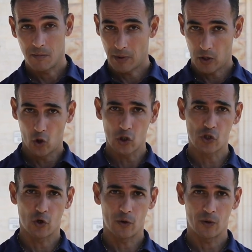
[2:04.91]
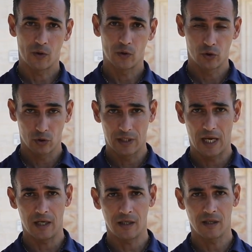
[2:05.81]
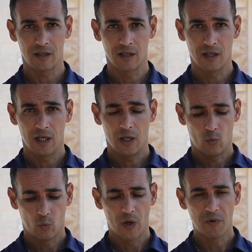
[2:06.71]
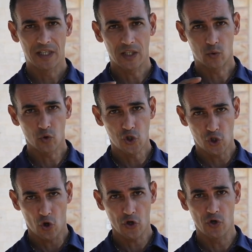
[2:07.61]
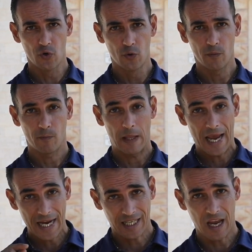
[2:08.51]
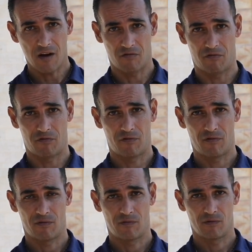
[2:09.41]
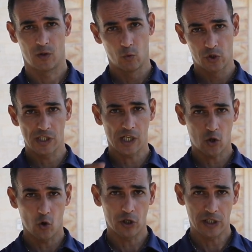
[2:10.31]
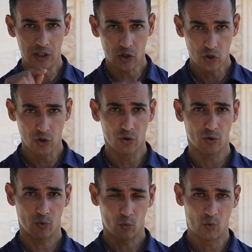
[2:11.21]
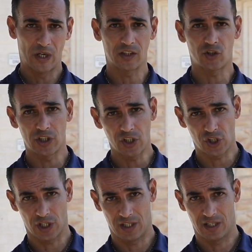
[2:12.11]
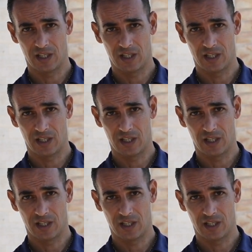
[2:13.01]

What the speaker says: But also, today, we will get to show you a cave, which is according to one tradition,